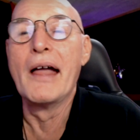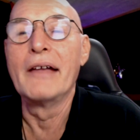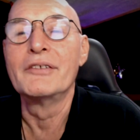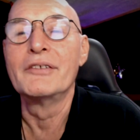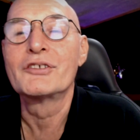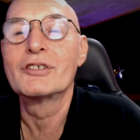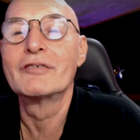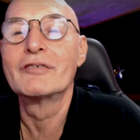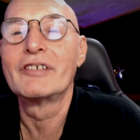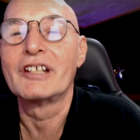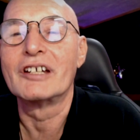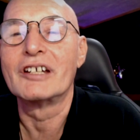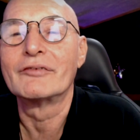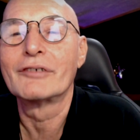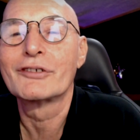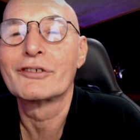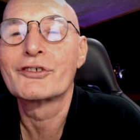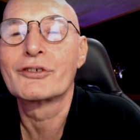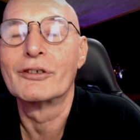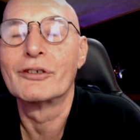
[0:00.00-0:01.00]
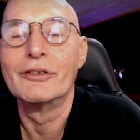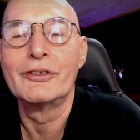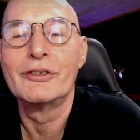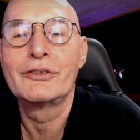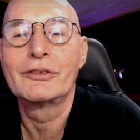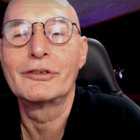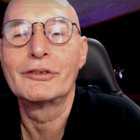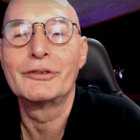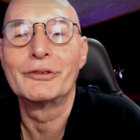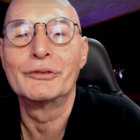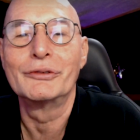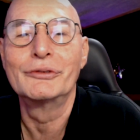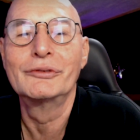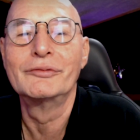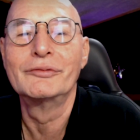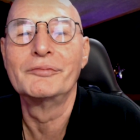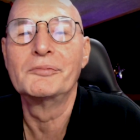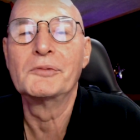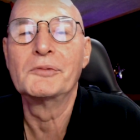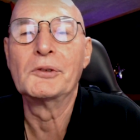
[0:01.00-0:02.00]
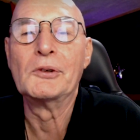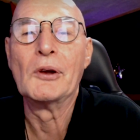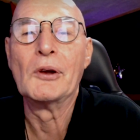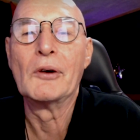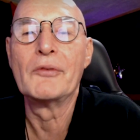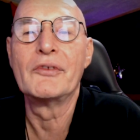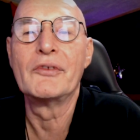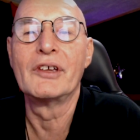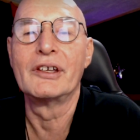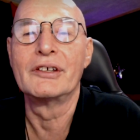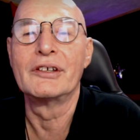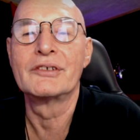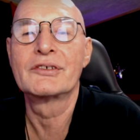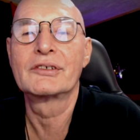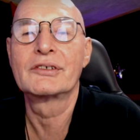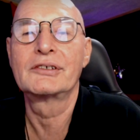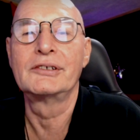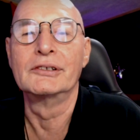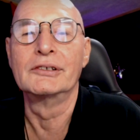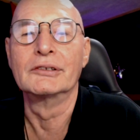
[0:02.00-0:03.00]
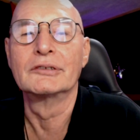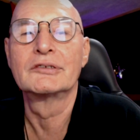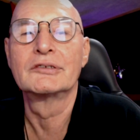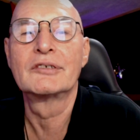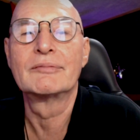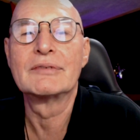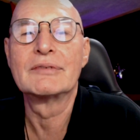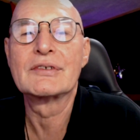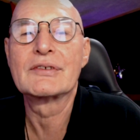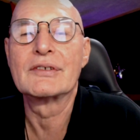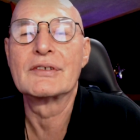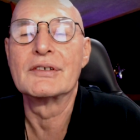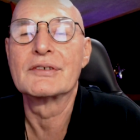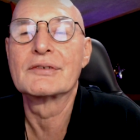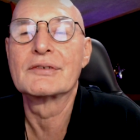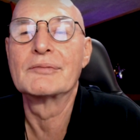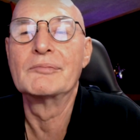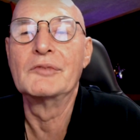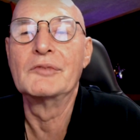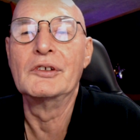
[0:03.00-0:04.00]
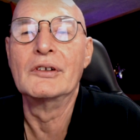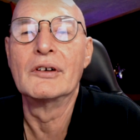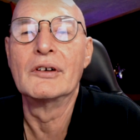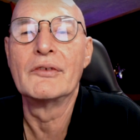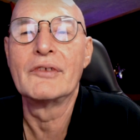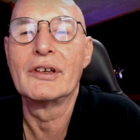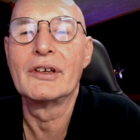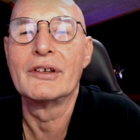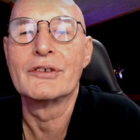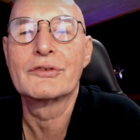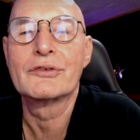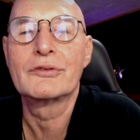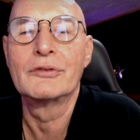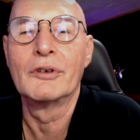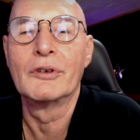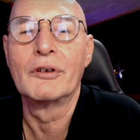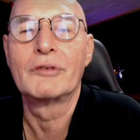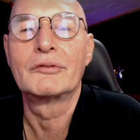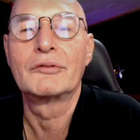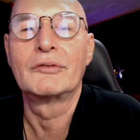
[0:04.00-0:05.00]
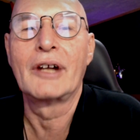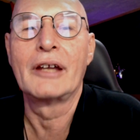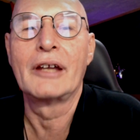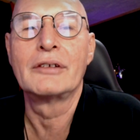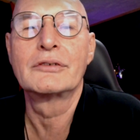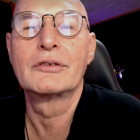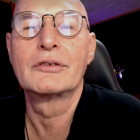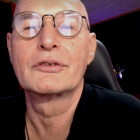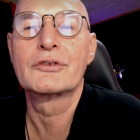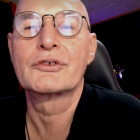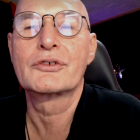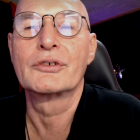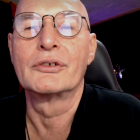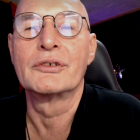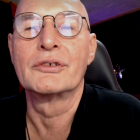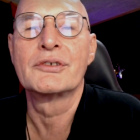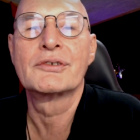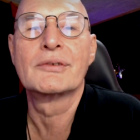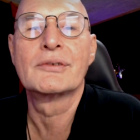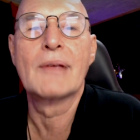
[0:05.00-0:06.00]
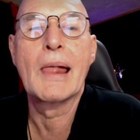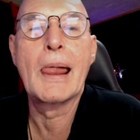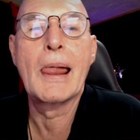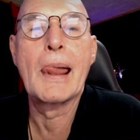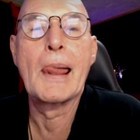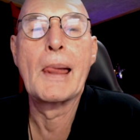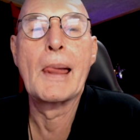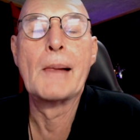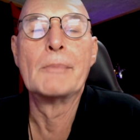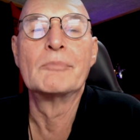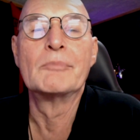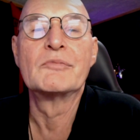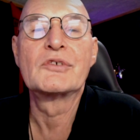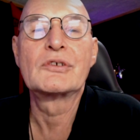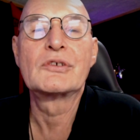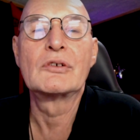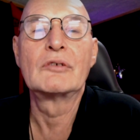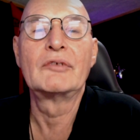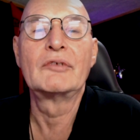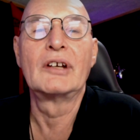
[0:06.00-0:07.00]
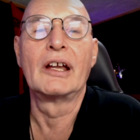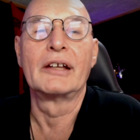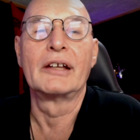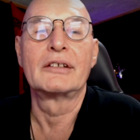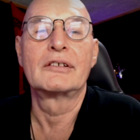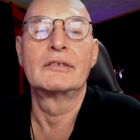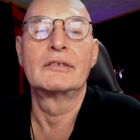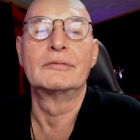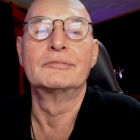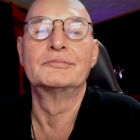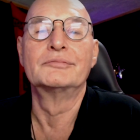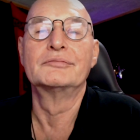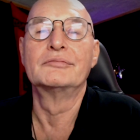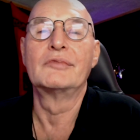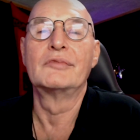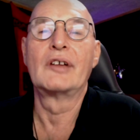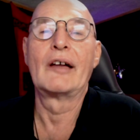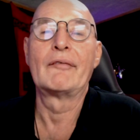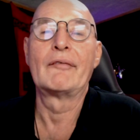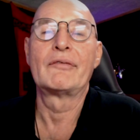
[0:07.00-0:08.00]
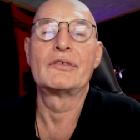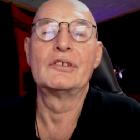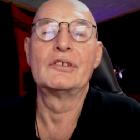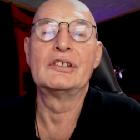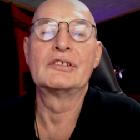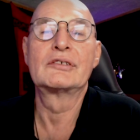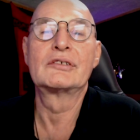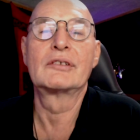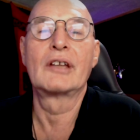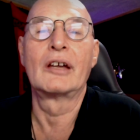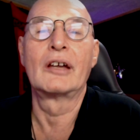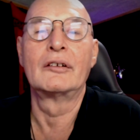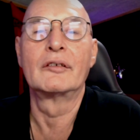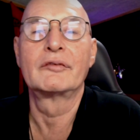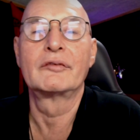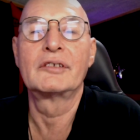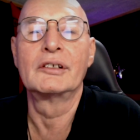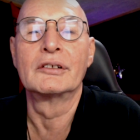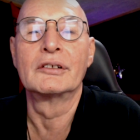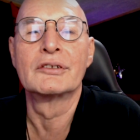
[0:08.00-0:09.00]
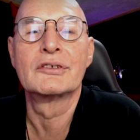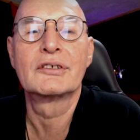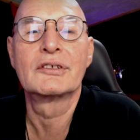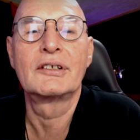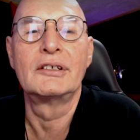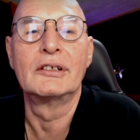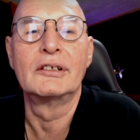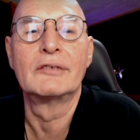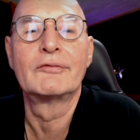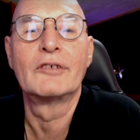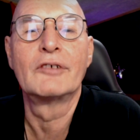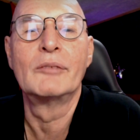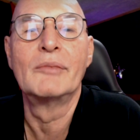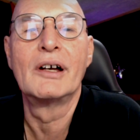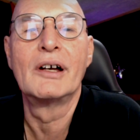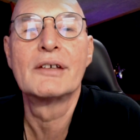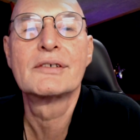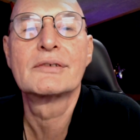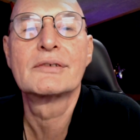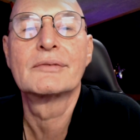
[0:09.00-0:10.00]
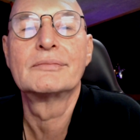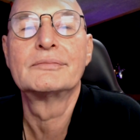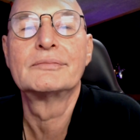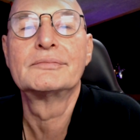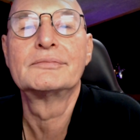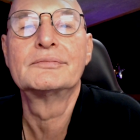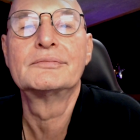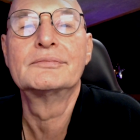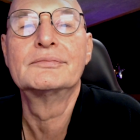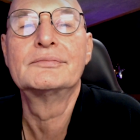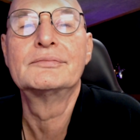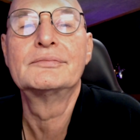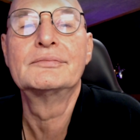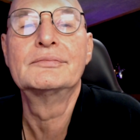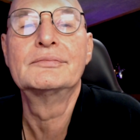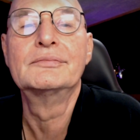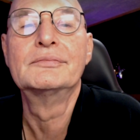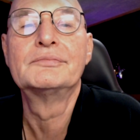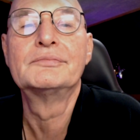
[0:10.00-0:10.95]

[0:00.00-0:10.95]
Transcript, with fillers: and so whatever choice you do, you know, there is guilt with this. You know, there is no right choice. So we like to have these kind of guilts cleared from us. Mm -hmm.